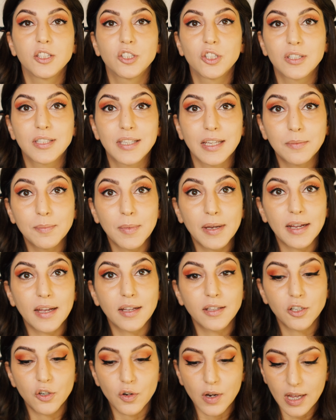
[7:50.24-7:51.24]
To set my
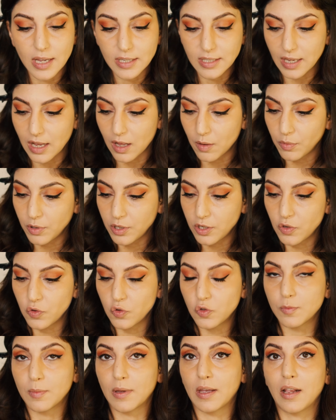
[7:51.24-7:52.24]
under eyes, I will
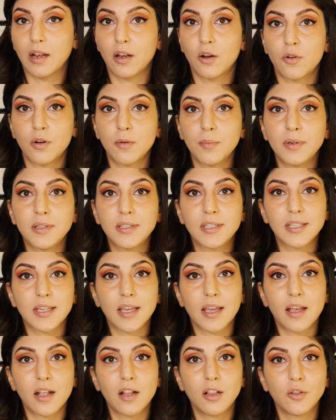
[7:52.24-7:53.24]
use my Laura
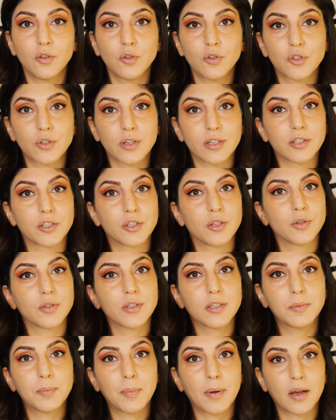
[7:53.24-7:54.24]
Mercier Luxe
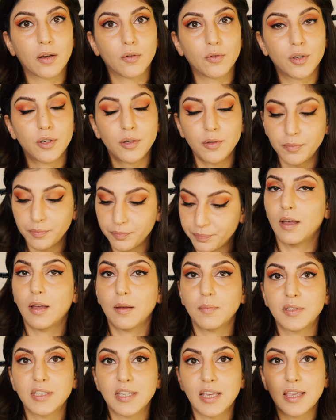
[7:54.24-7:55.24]
Translucent Powder.
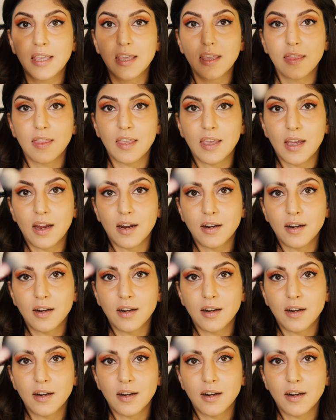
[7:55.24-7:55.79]
I'm taking the